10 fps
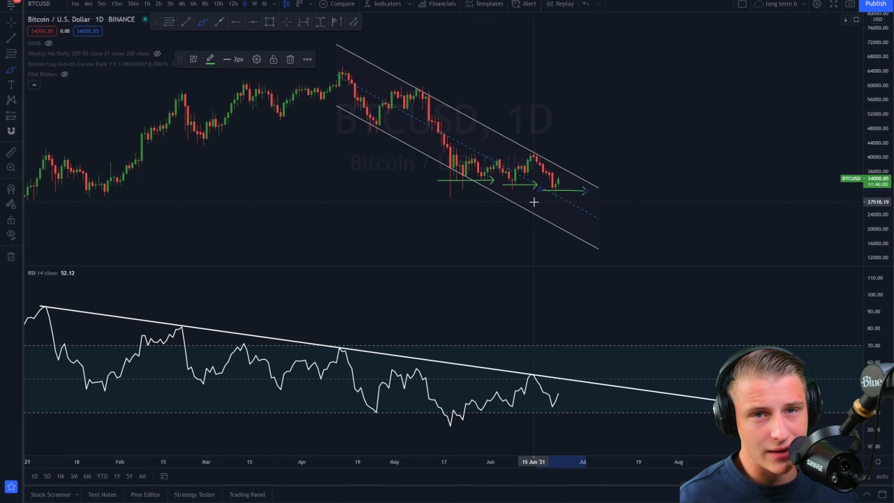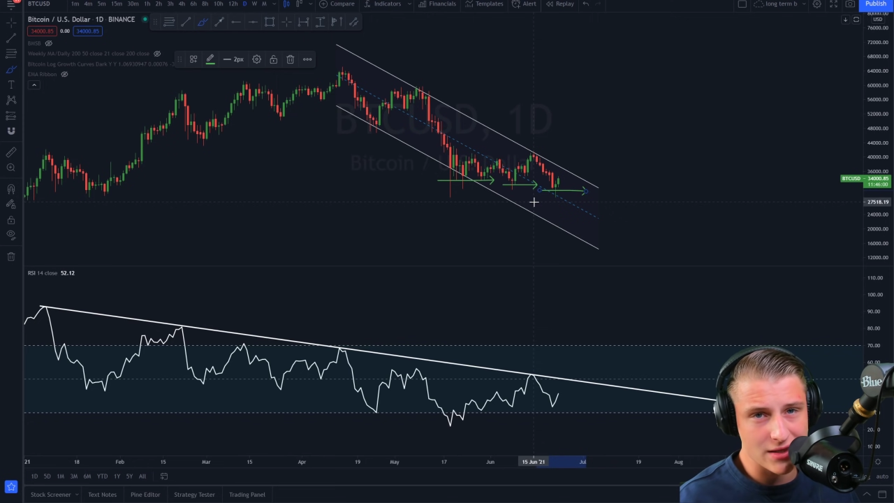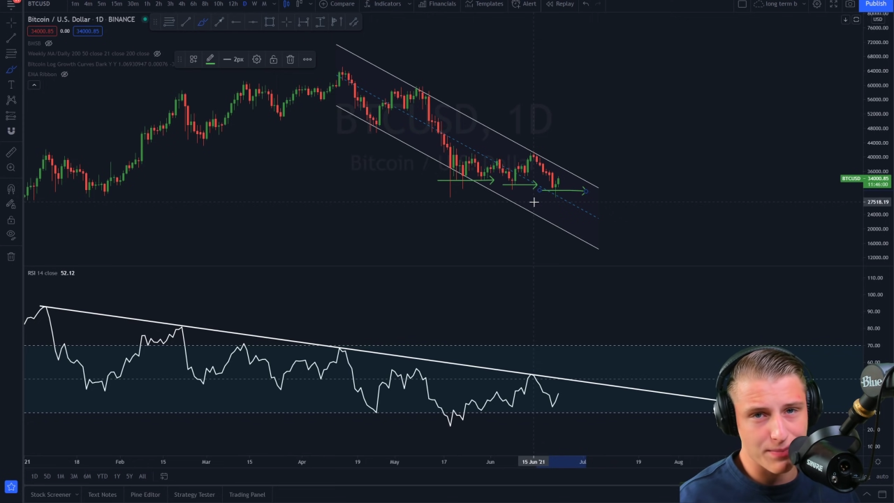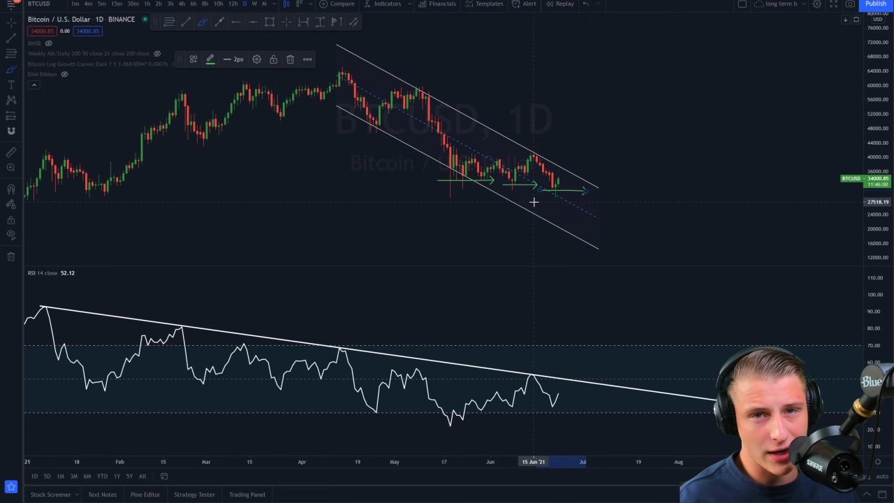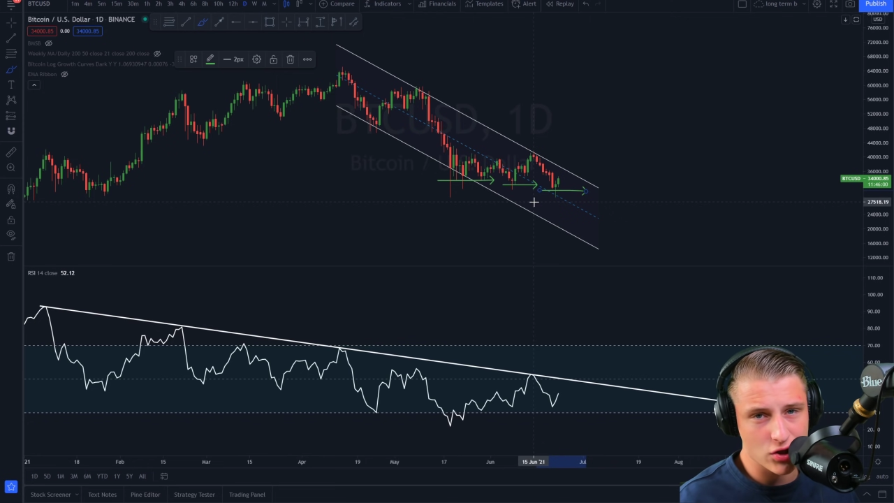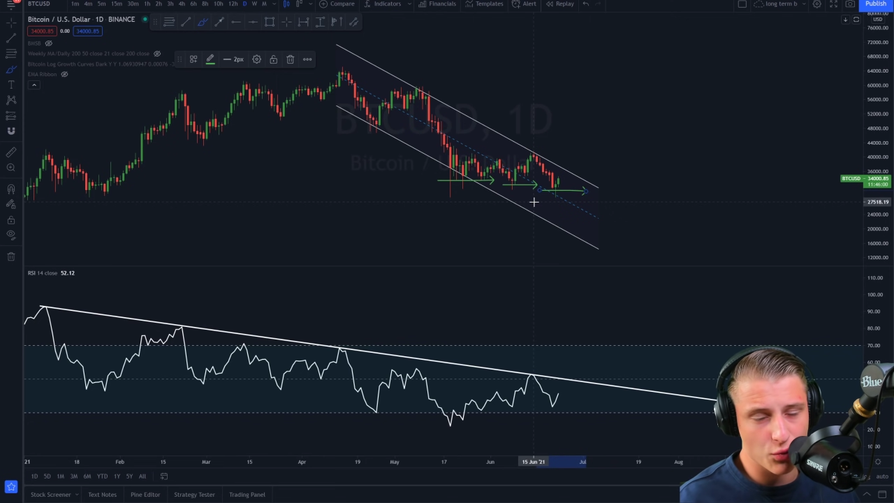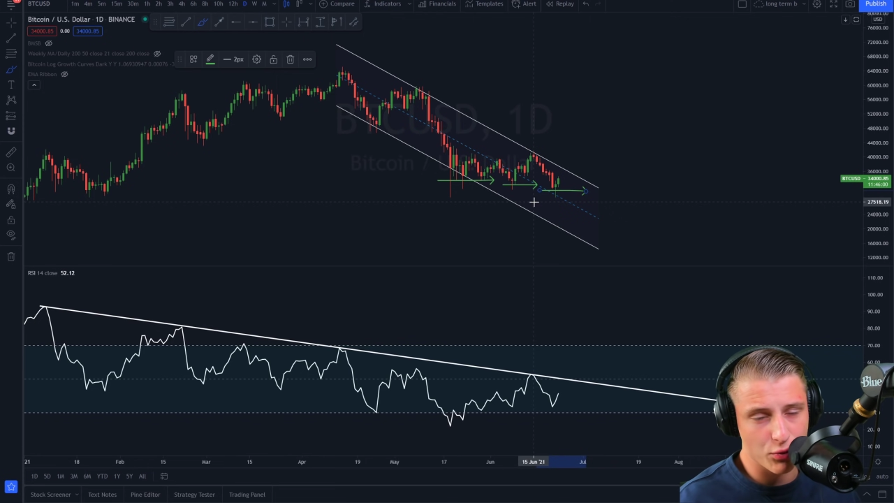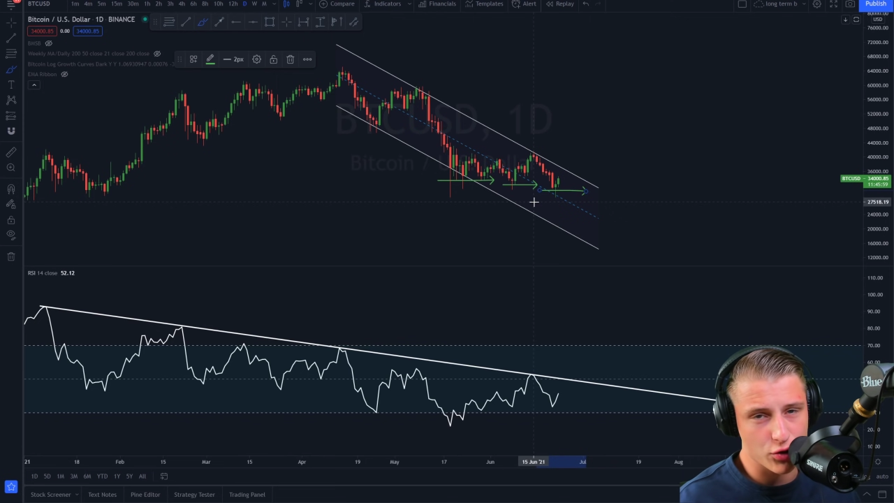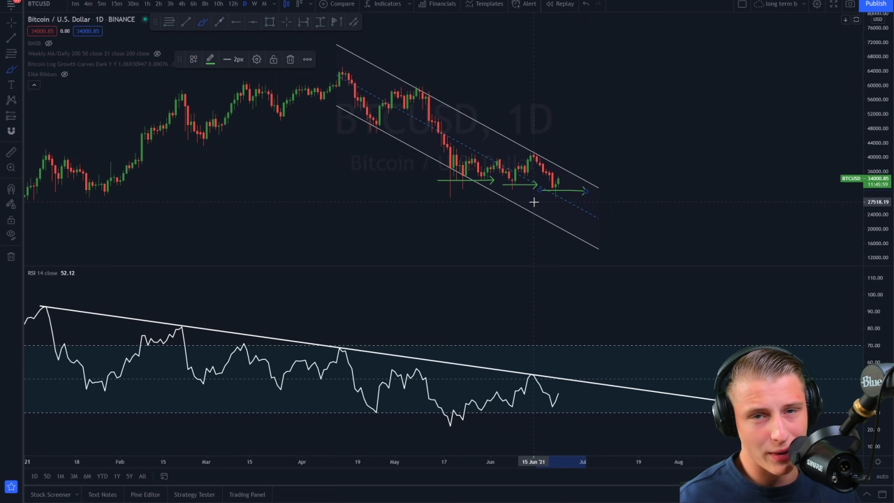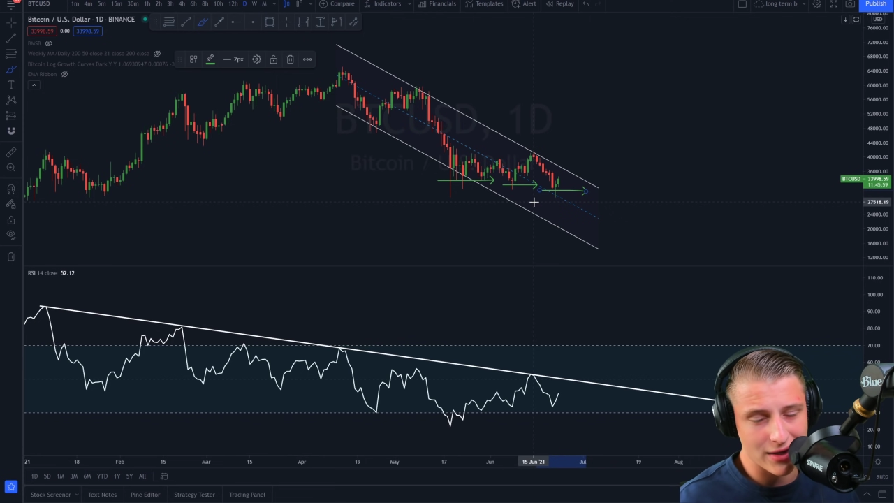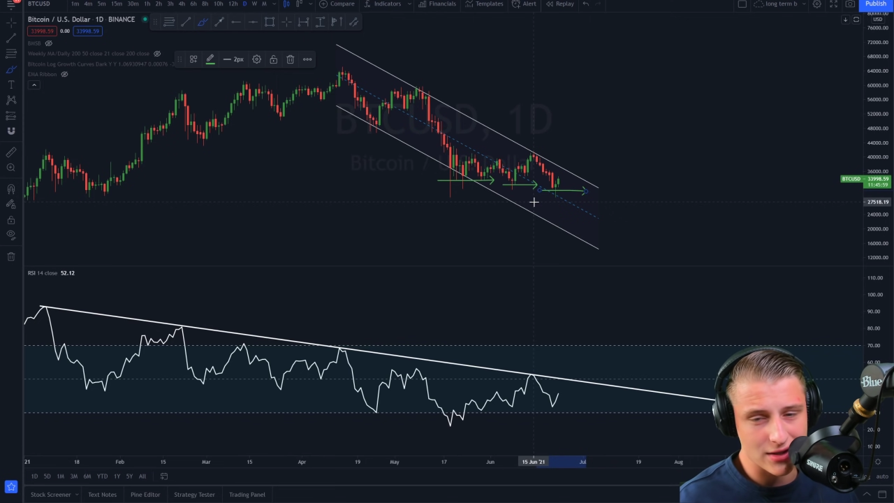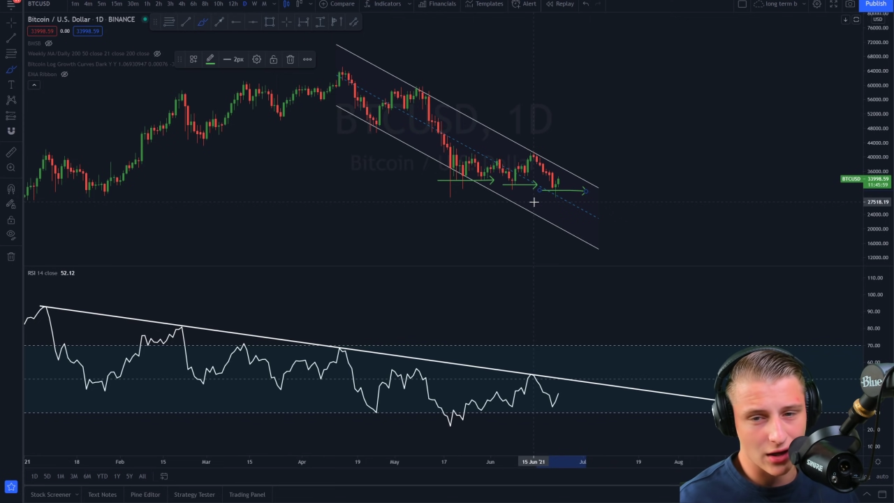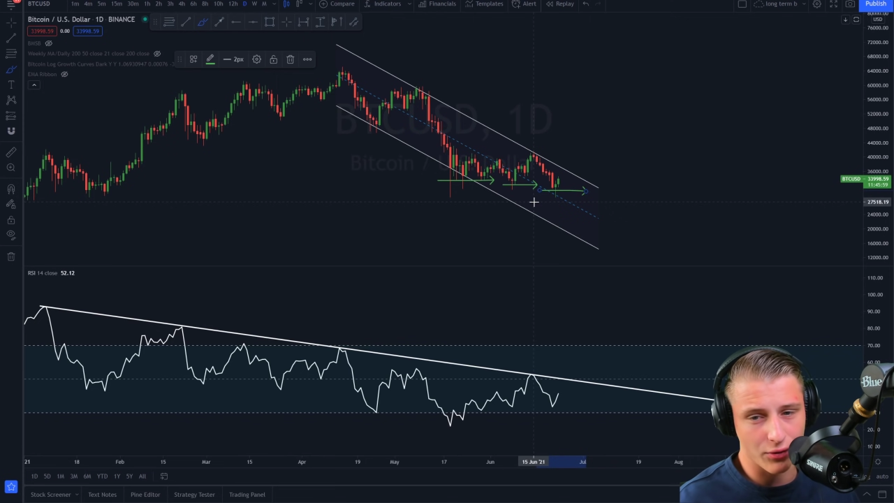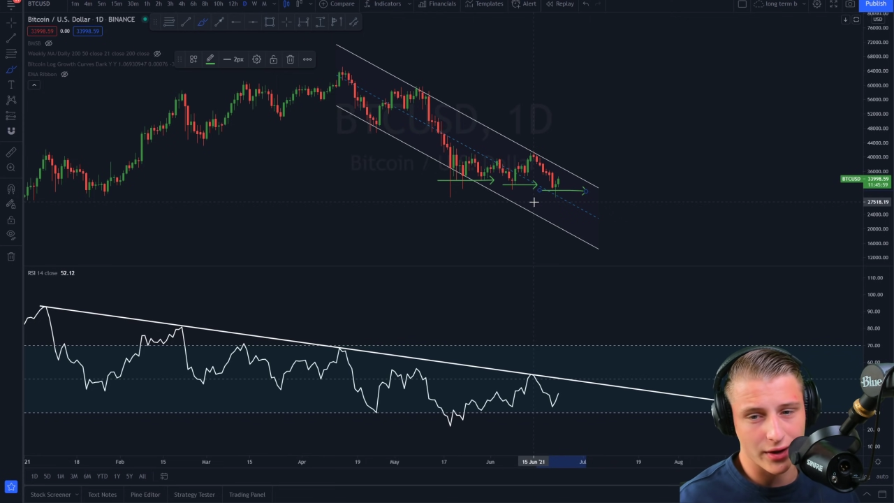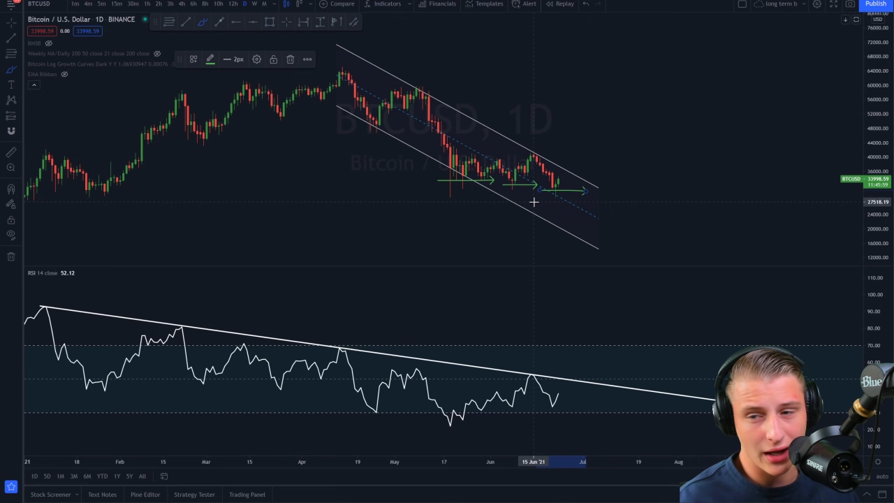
these bears to push prices lower.